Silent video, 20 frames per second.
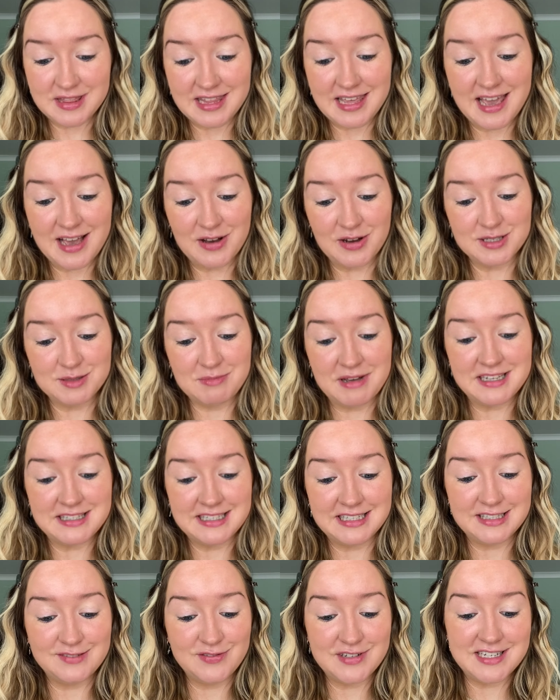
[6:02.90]
the It
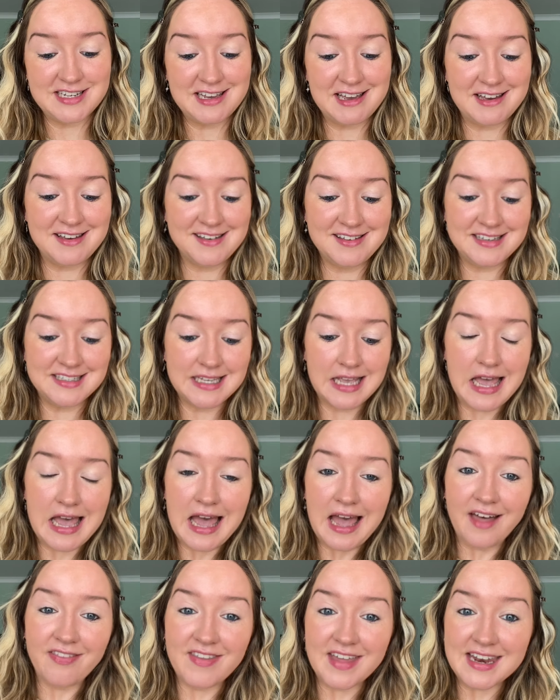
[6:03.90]
Cosmetics videos,
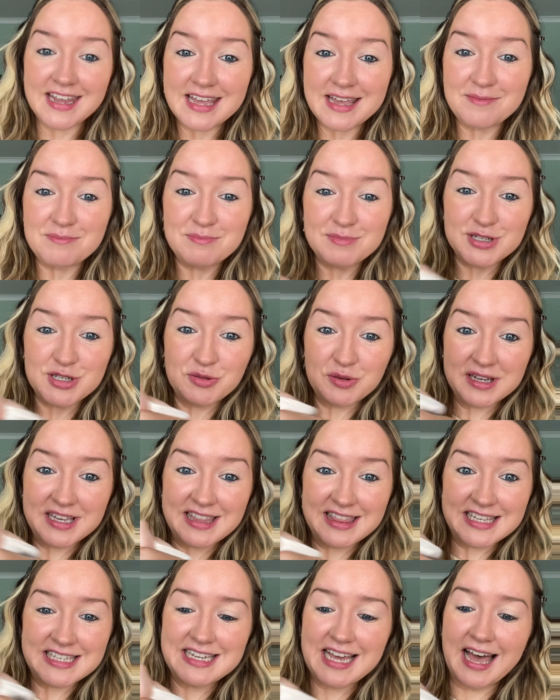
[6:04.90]
and then in between
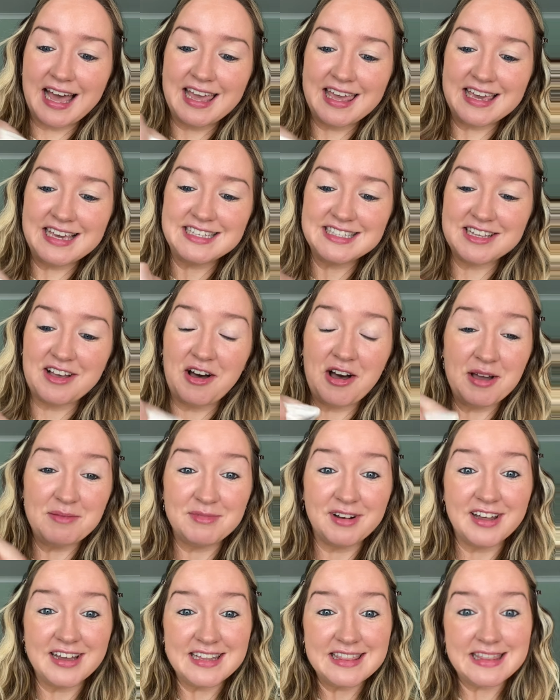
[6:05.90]
the takes, I'm
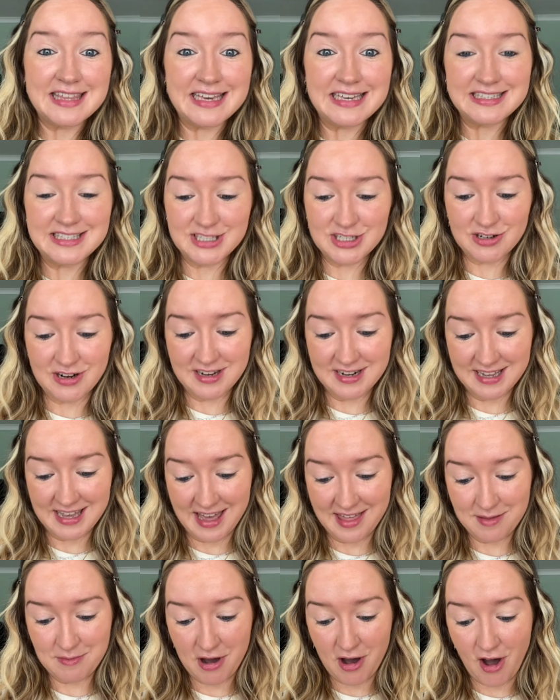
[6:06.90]
like this trying to get
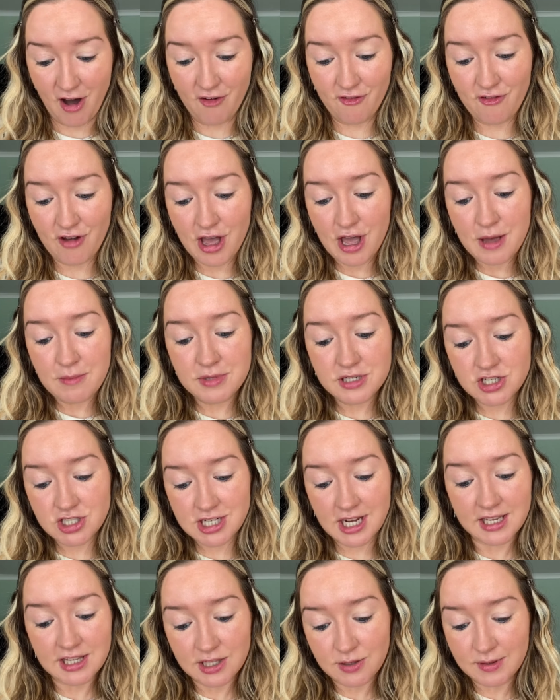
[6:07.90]
them off. But
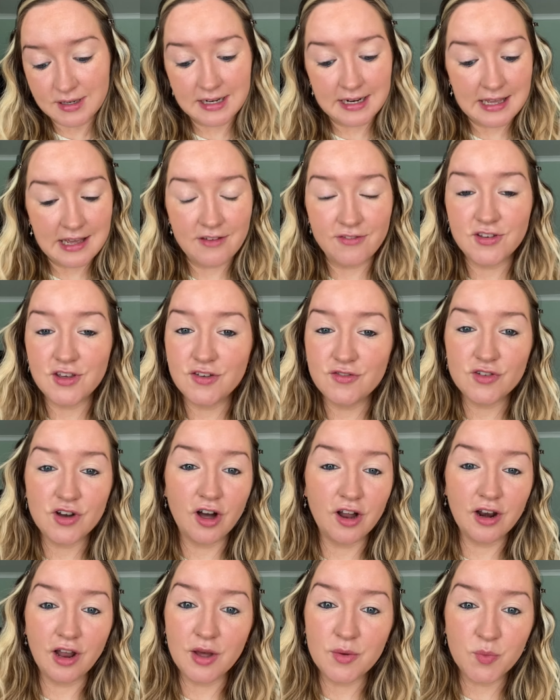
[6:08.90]
genuinely, if you've
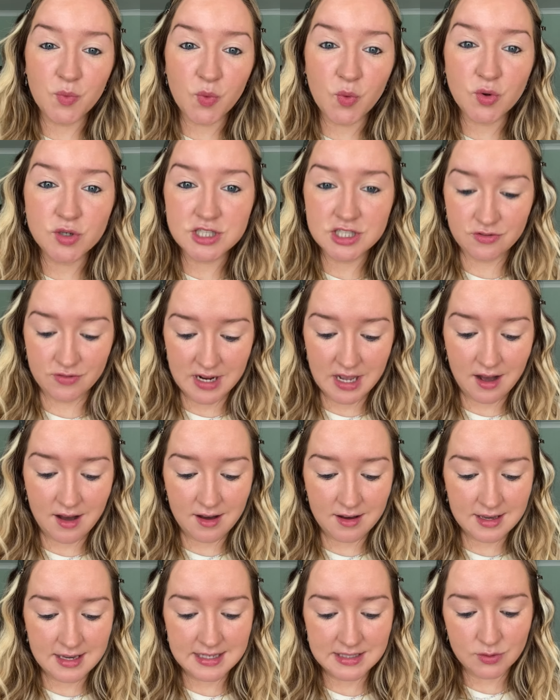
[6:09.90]
got like watery
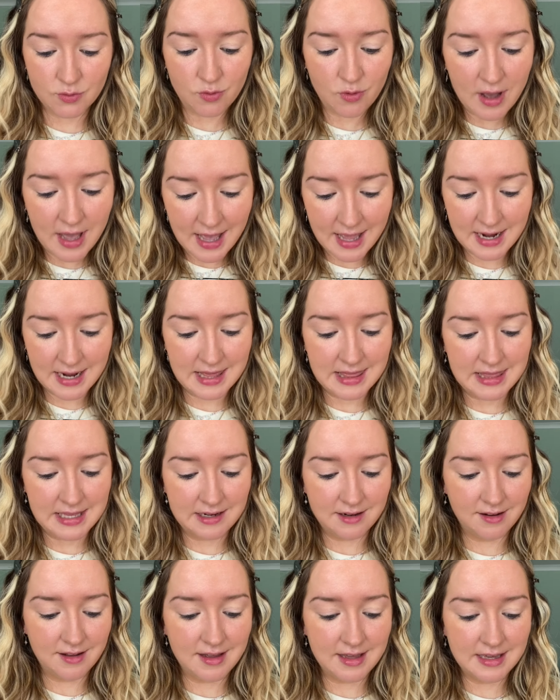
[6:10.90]
eyes or anything
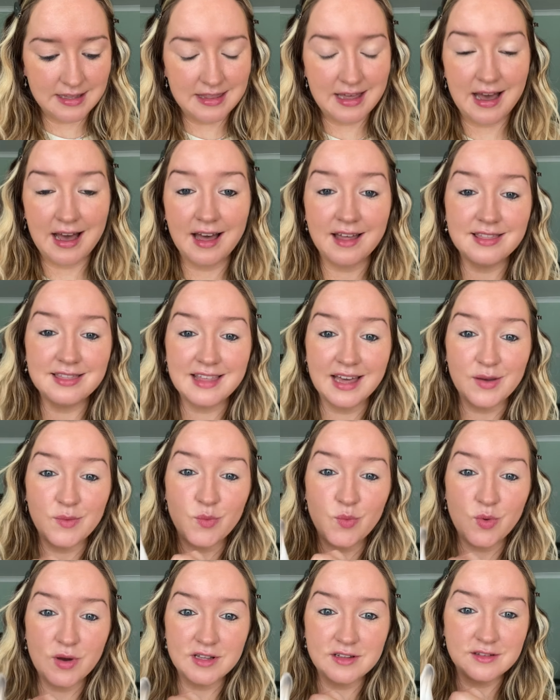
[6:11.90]
like that, they
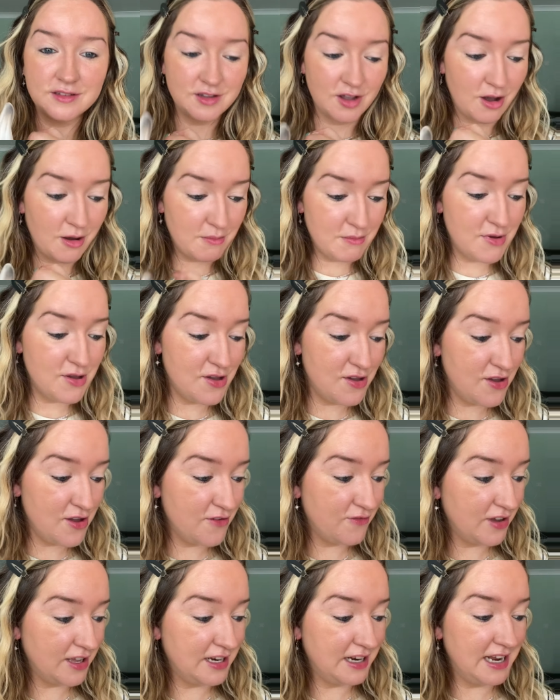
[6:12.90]
will not
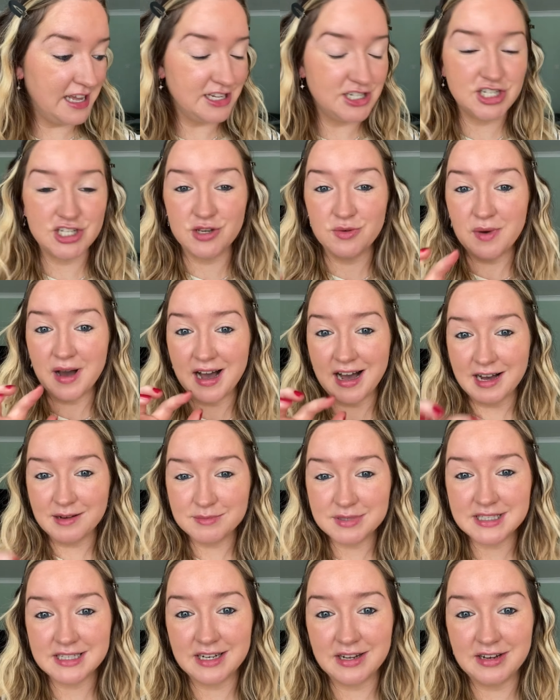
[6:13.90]
move unless you
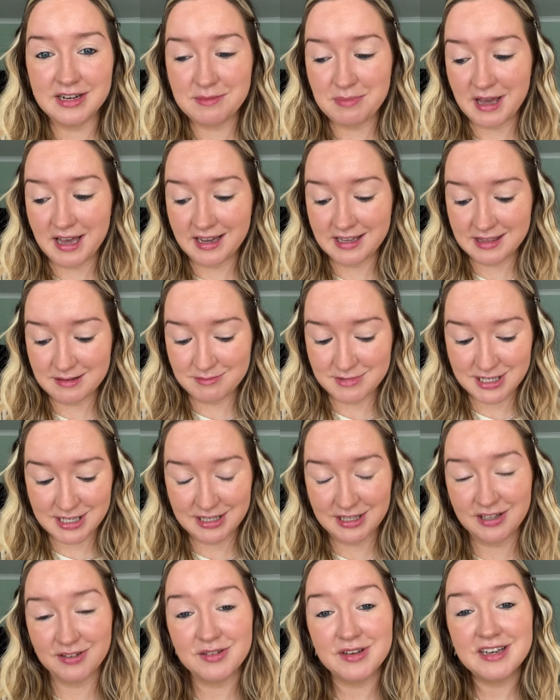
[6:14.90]
absolutely beg them
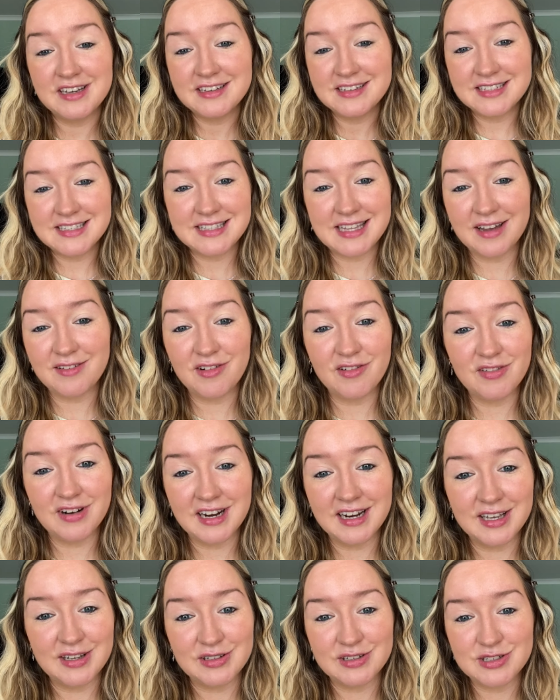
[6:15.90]
to. So they're a
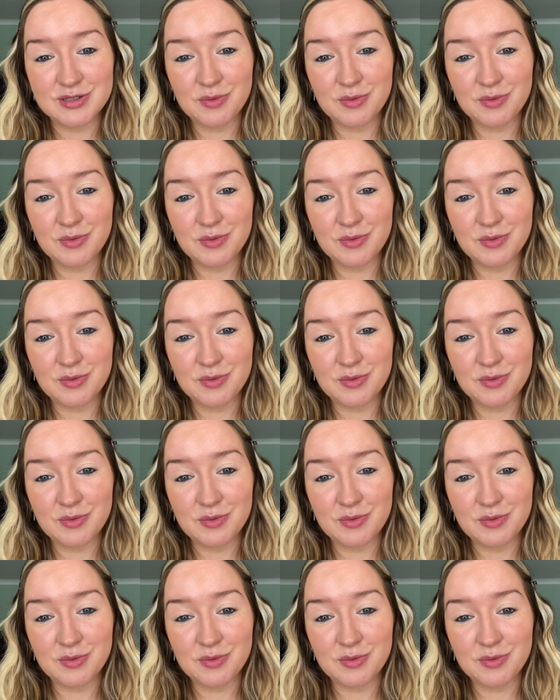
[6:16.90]
really good